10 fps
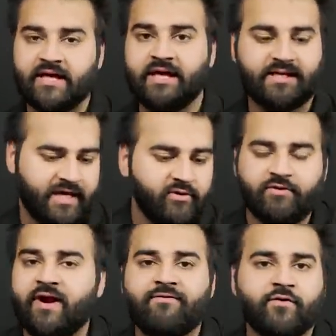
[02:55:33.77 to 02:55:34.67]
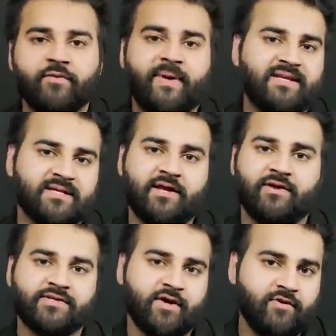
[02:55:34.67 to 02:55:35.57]
He killed a Wraith Lord basically on
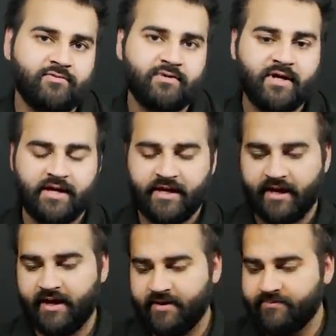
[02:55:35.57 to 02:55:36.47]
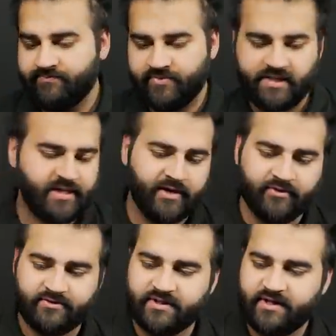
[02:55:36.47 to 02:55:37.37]
his own. Mm -hmm. Um, he
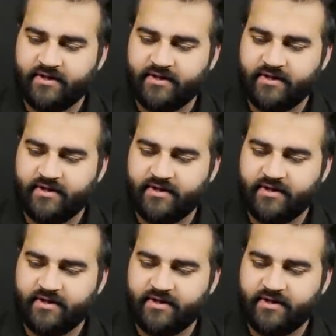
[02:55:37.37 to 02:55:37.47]
killed...